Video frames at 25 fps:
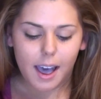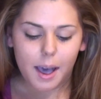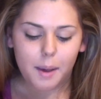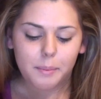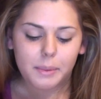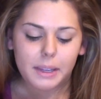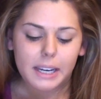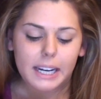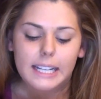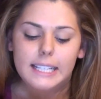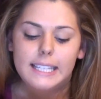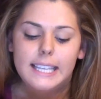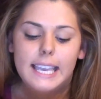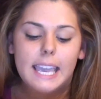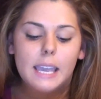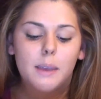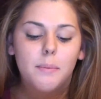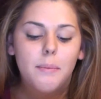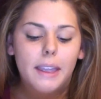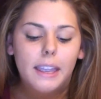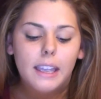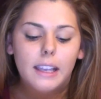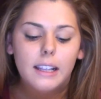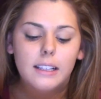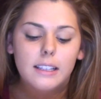I'm going to
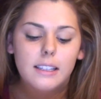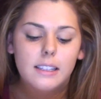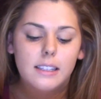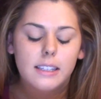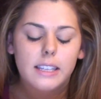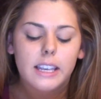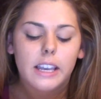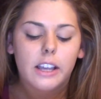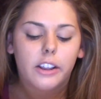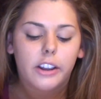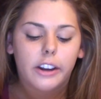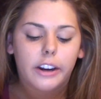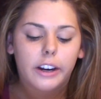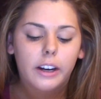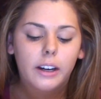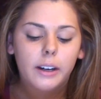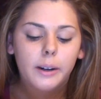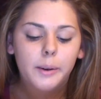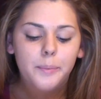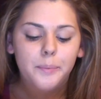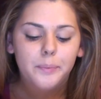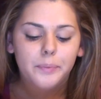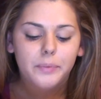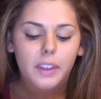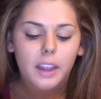take my
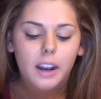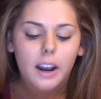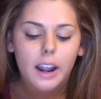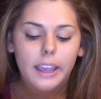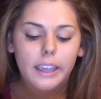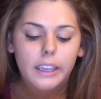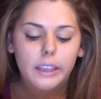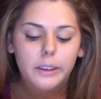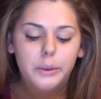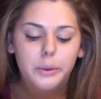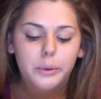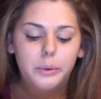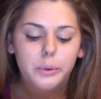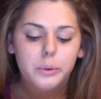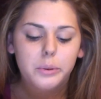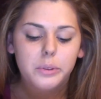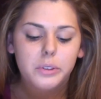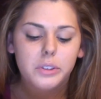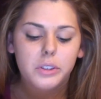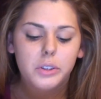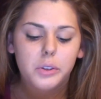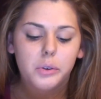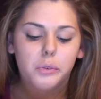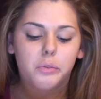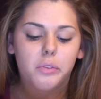concealer, and I
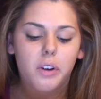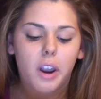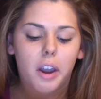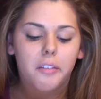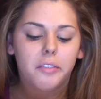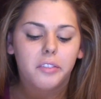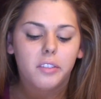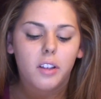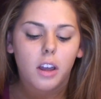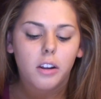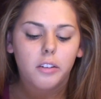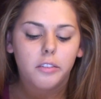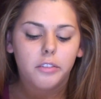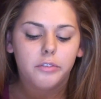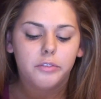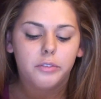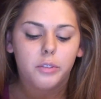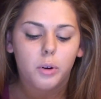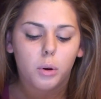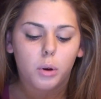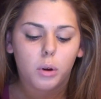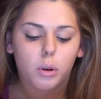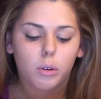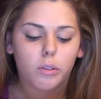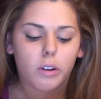use the Revlon
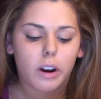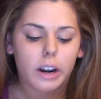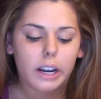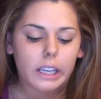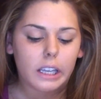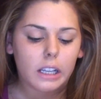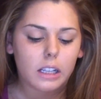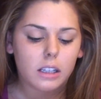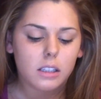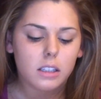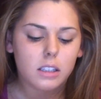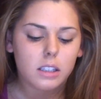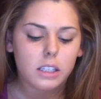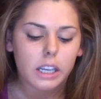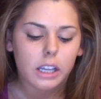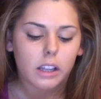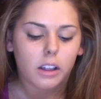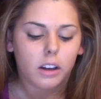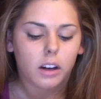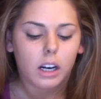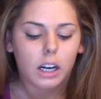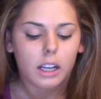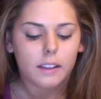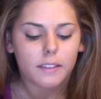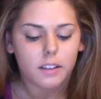Photo Ready
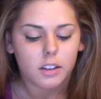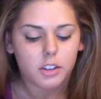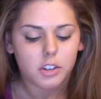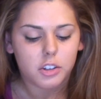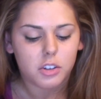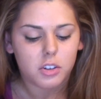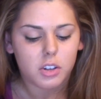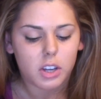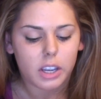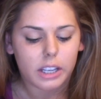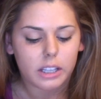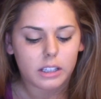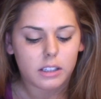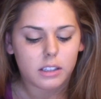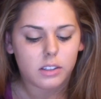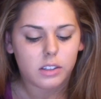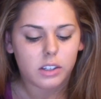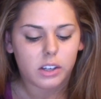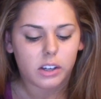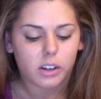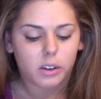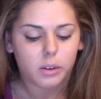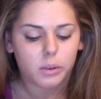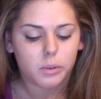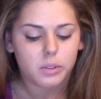Concealer in the shade
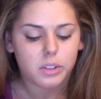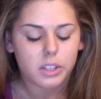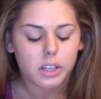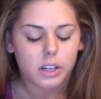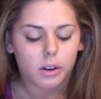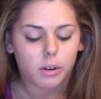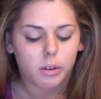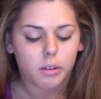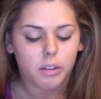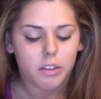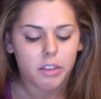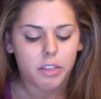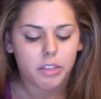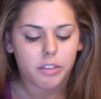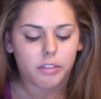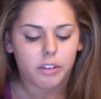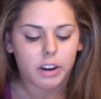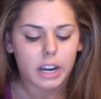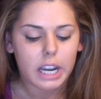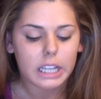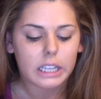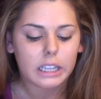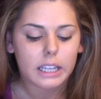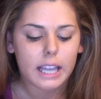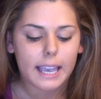
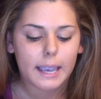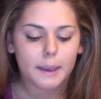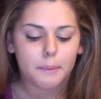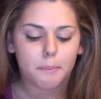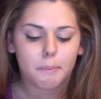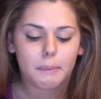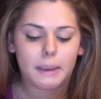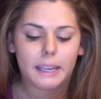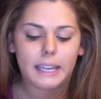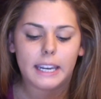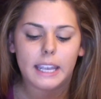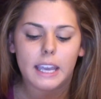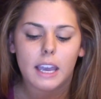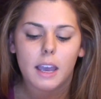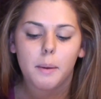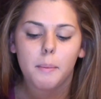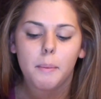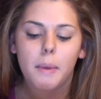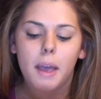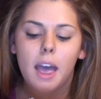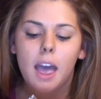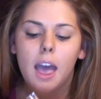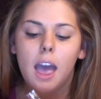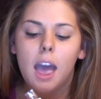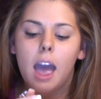003 Light
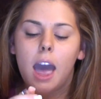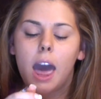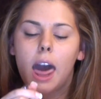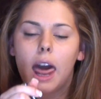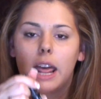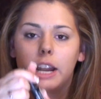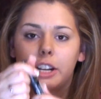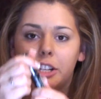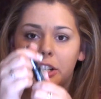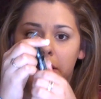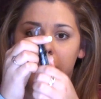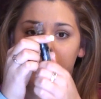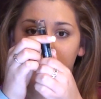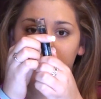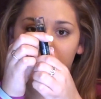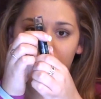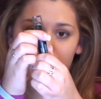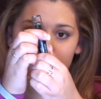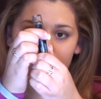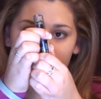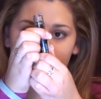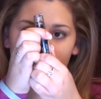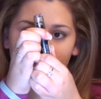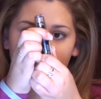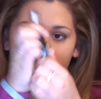Medium. And it just is
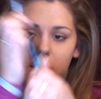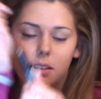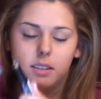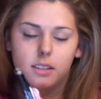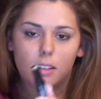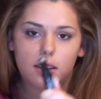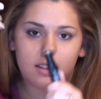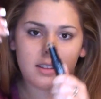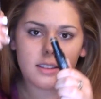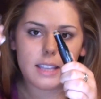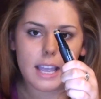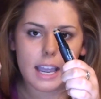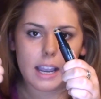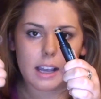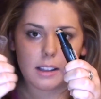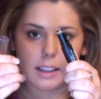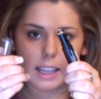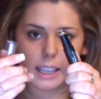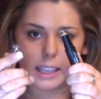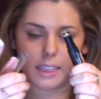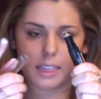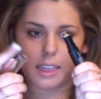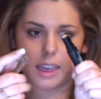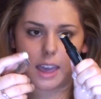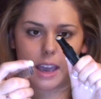this little stick
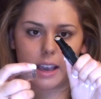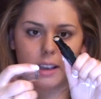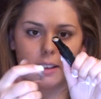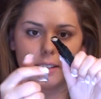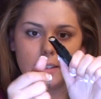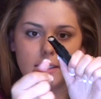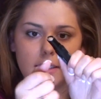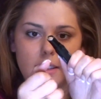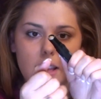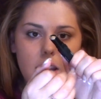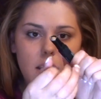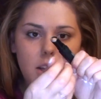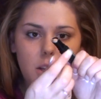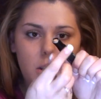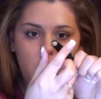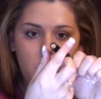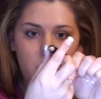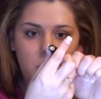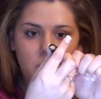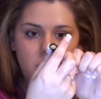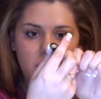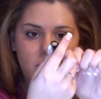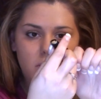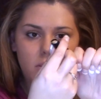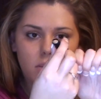like this, and
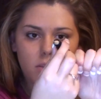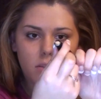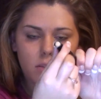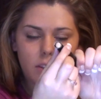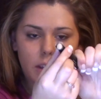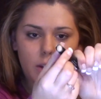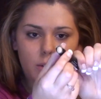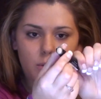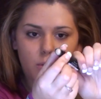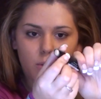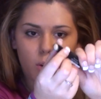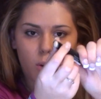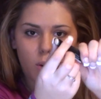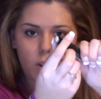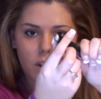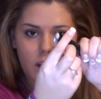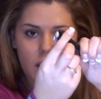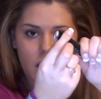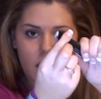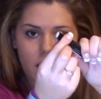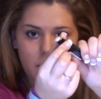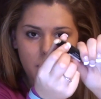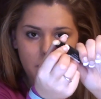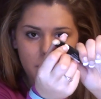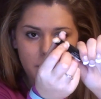you like roll
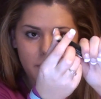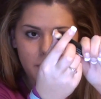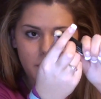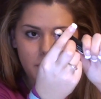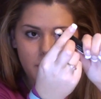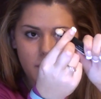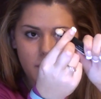it up.